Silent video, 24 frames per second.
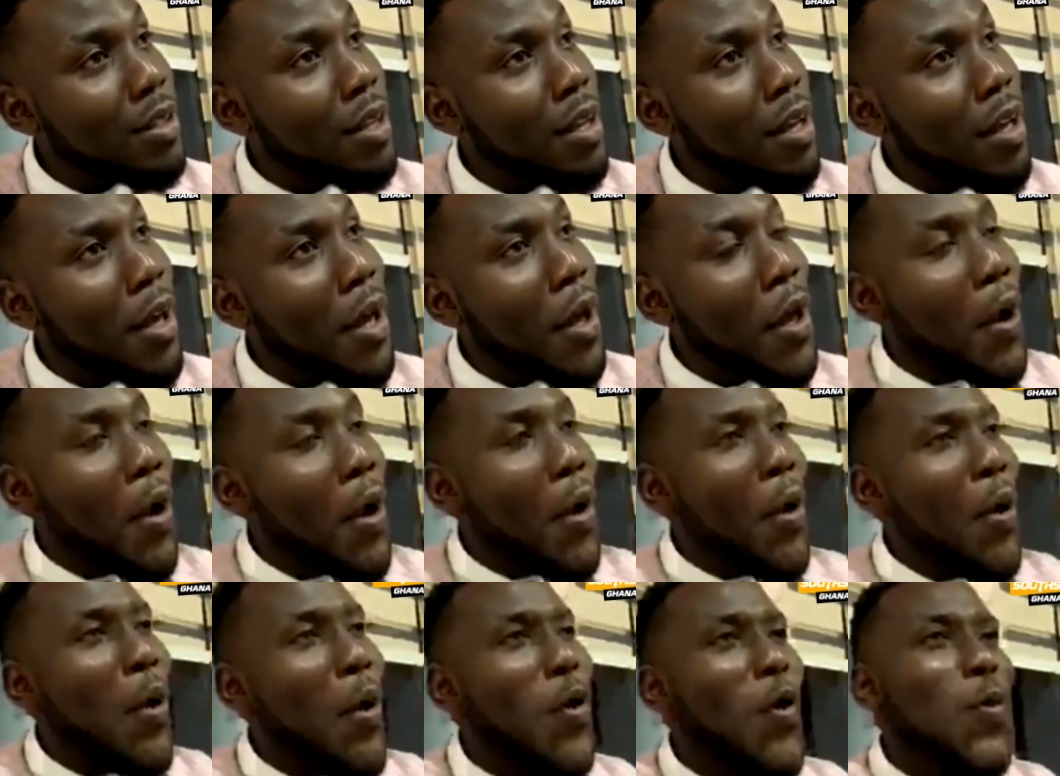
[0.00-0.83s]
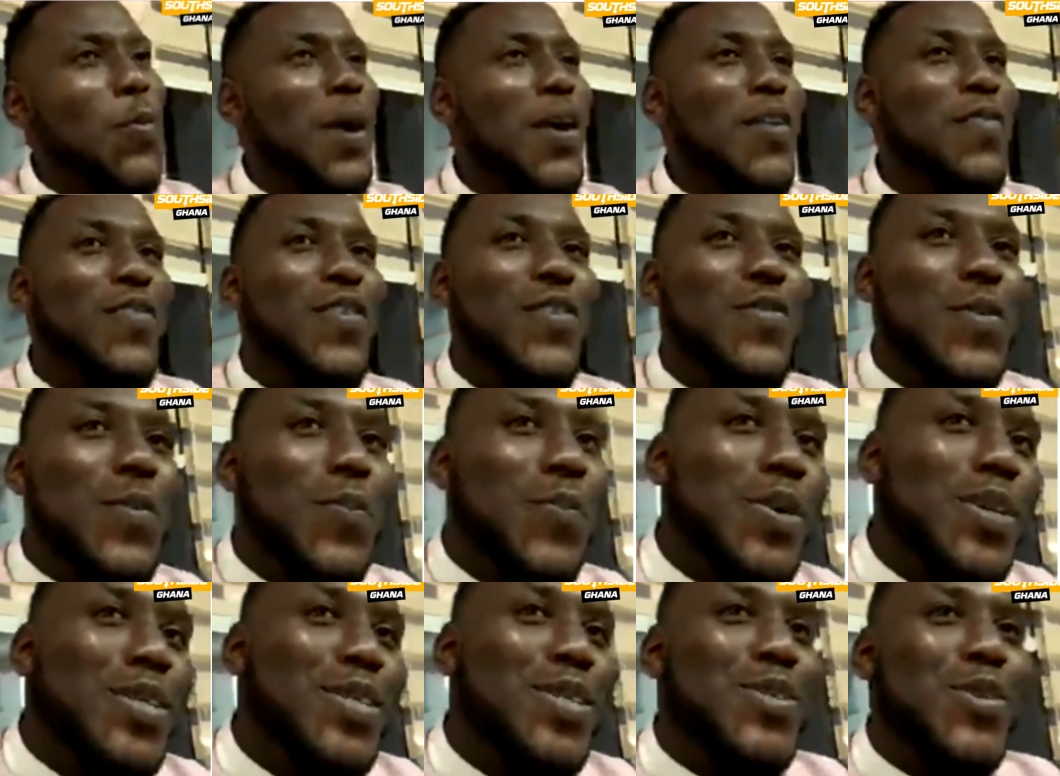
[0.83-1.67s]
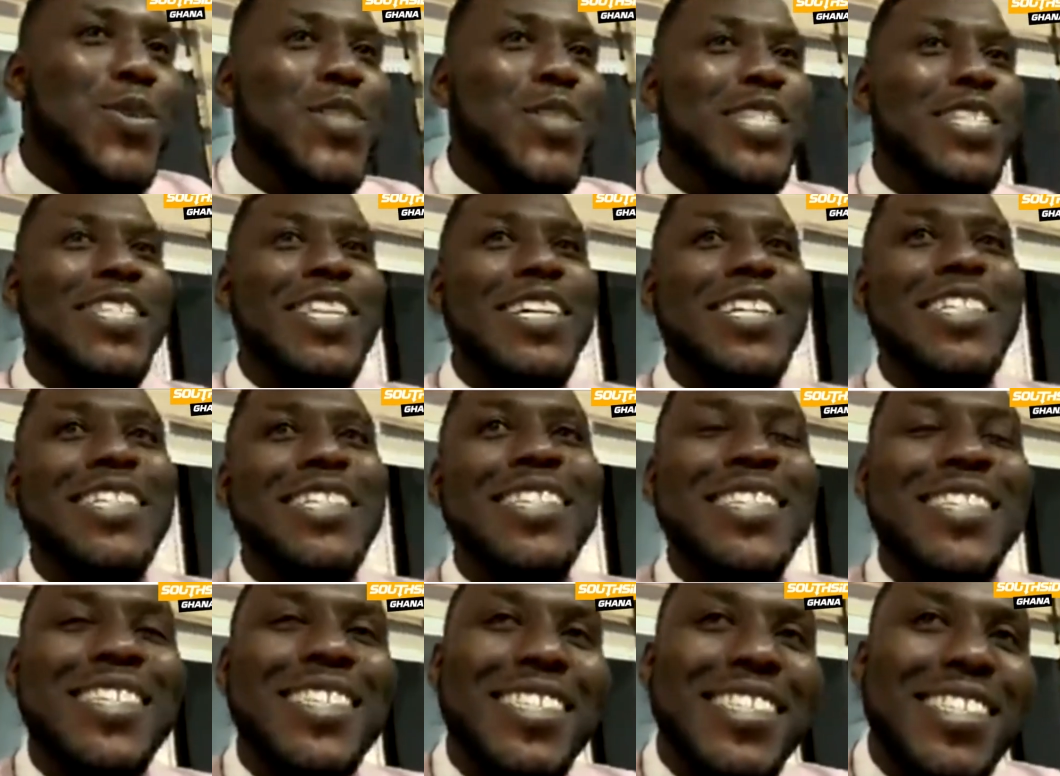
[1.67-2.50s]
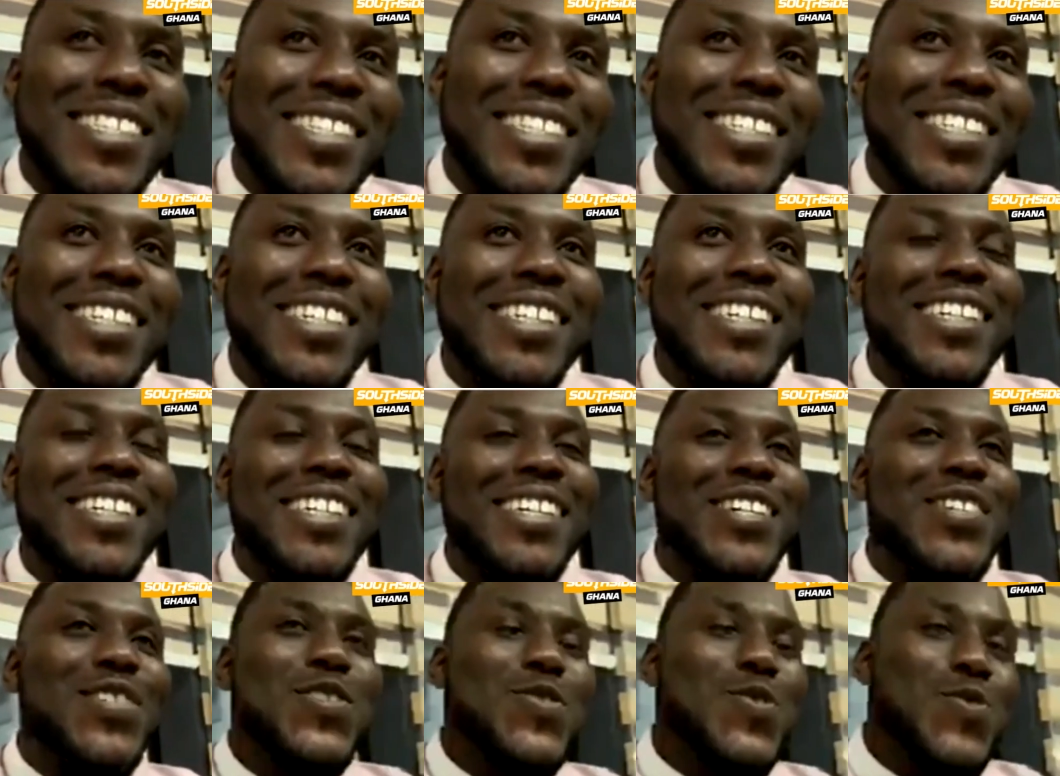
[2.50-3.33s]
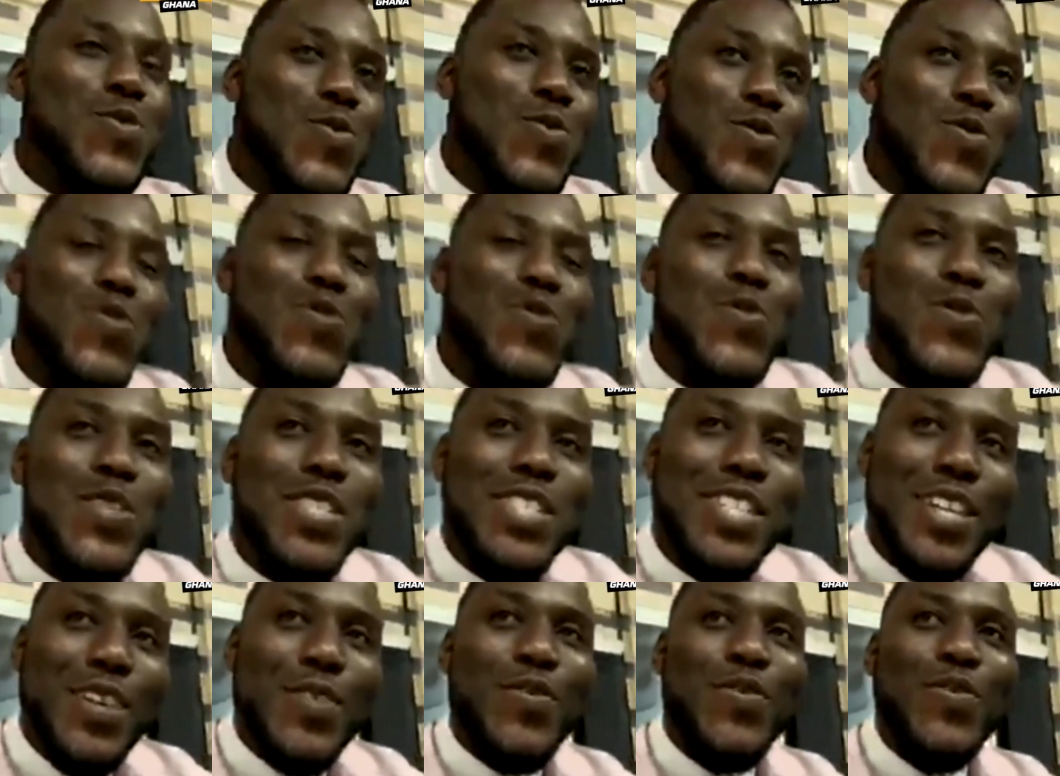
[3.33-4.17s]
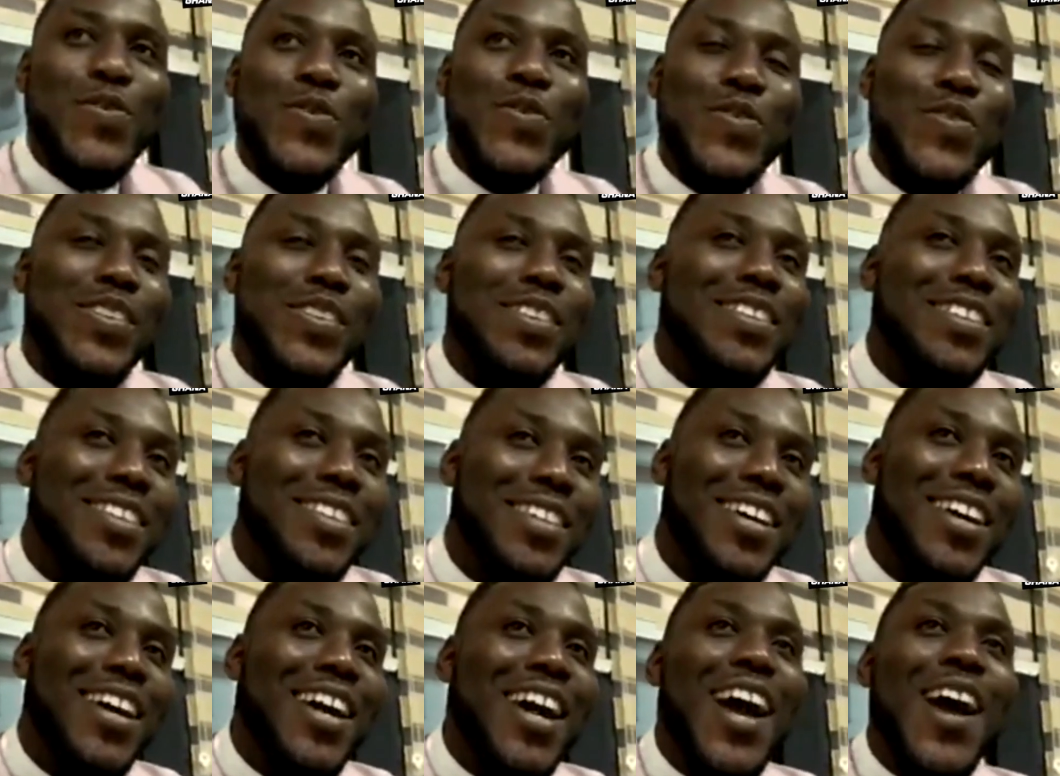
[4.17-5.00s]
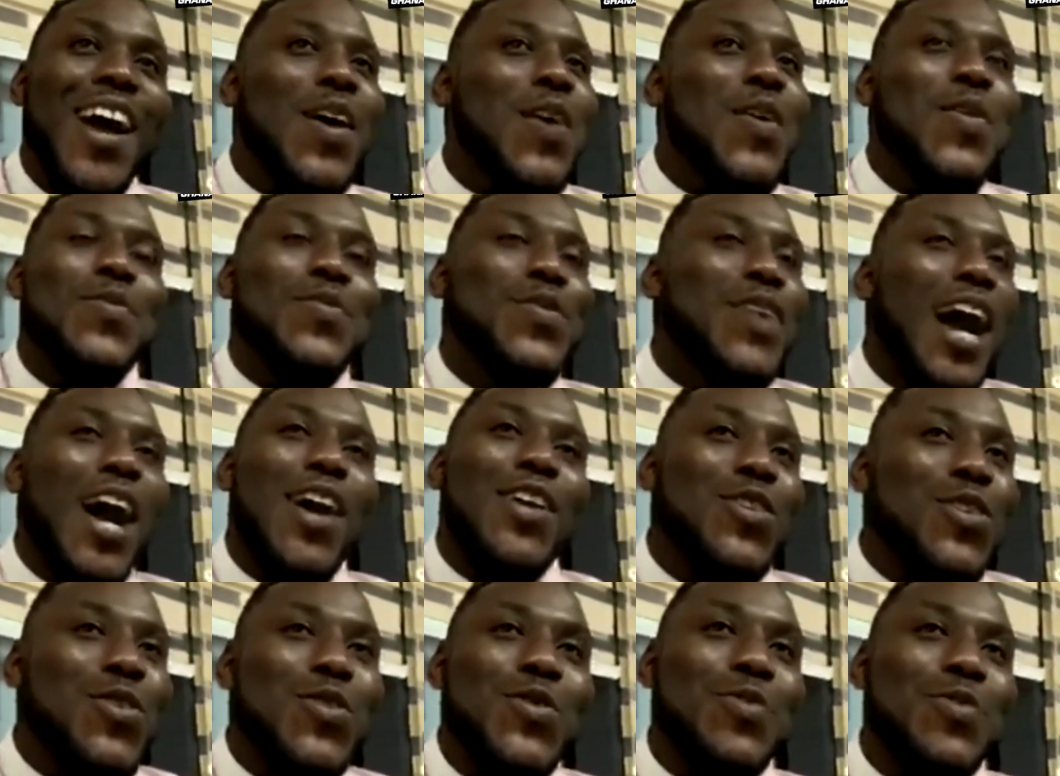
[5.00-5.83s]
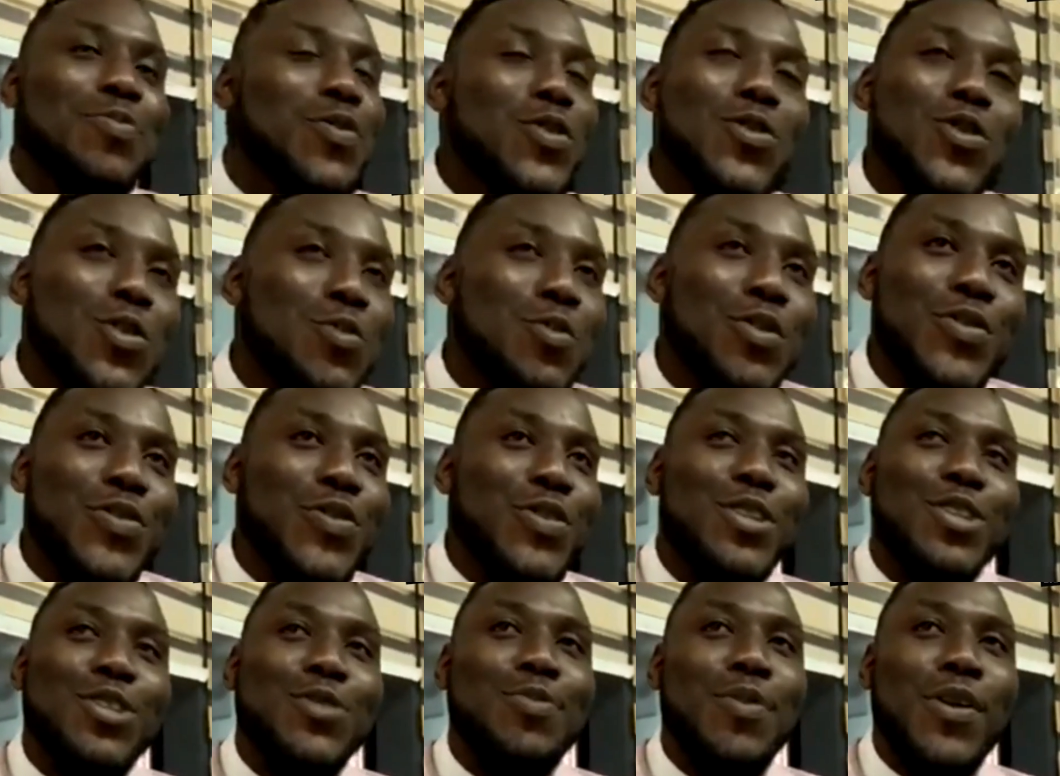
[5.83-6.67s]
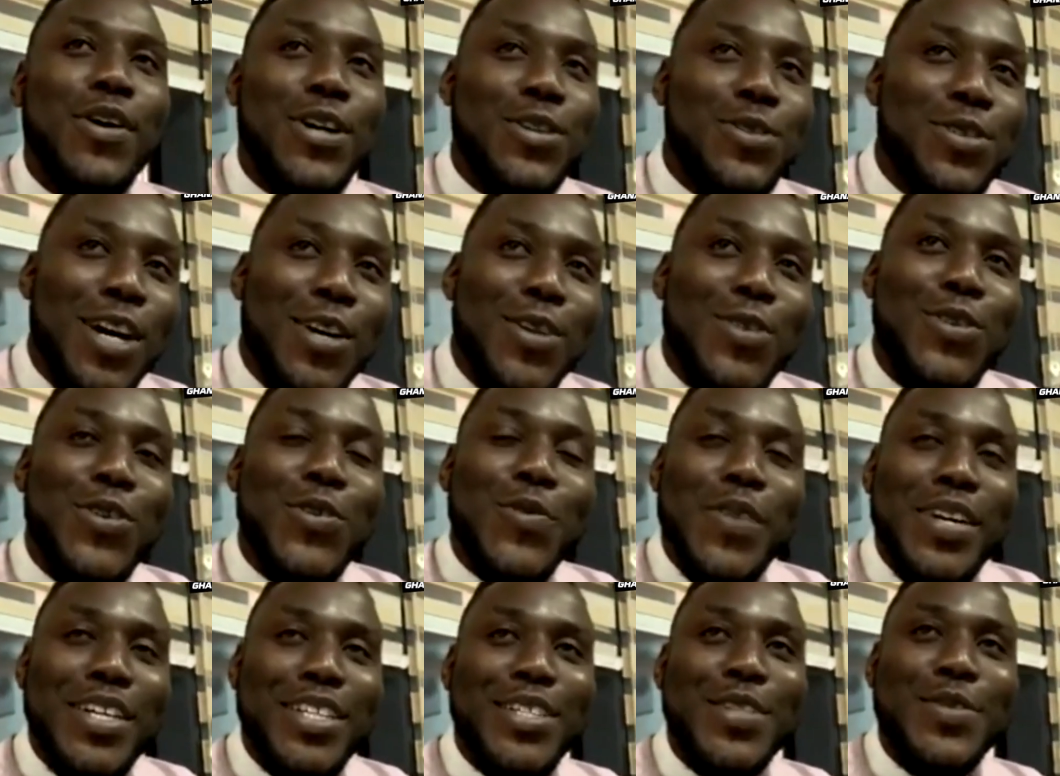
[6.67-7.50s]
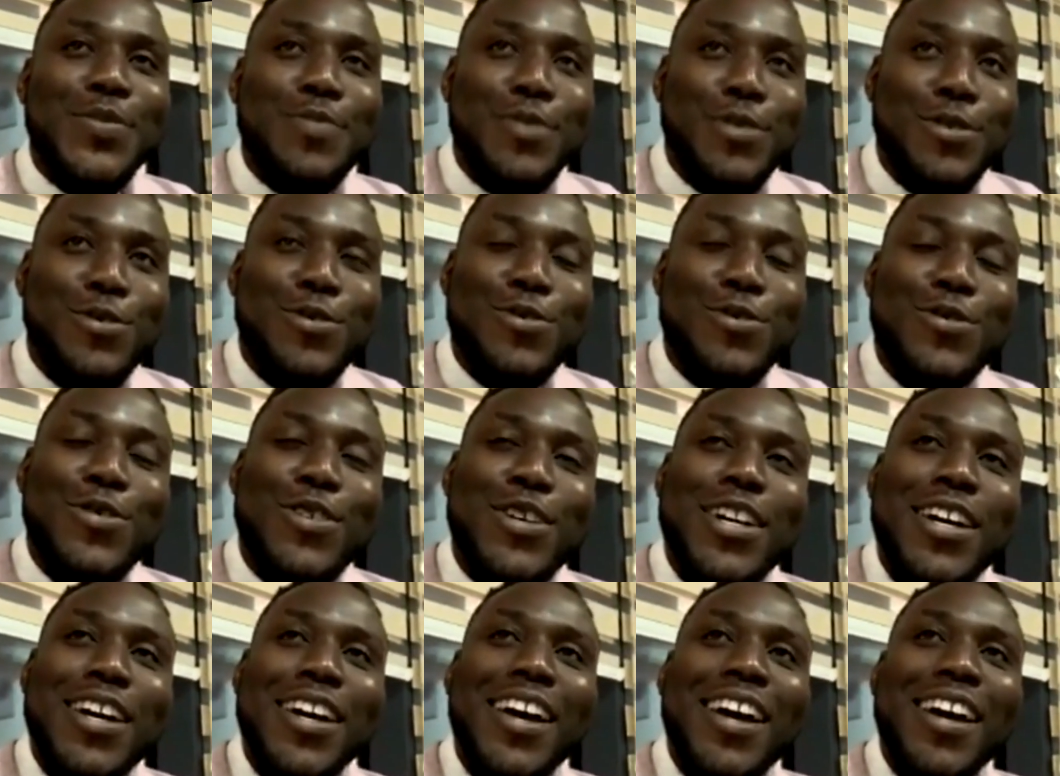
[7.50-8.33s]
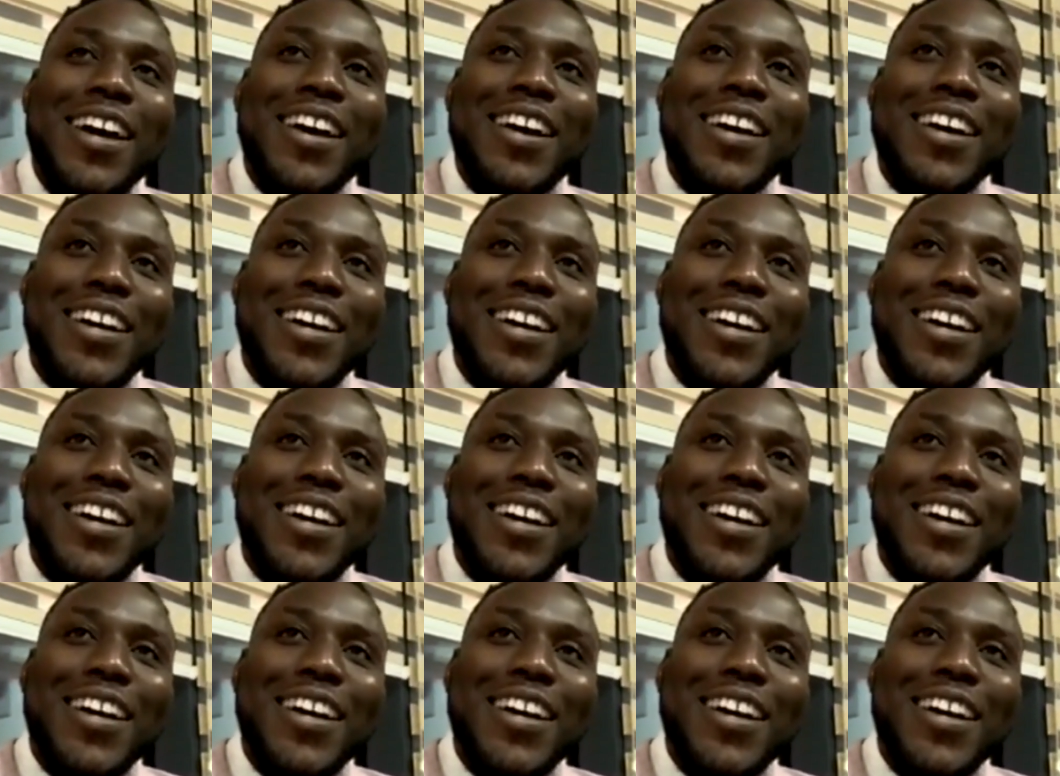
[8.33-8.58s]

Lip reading: Oh, my favorite person on set? Oh, who's safe? I know Buju be foolish boy, so I don't go mention Buju.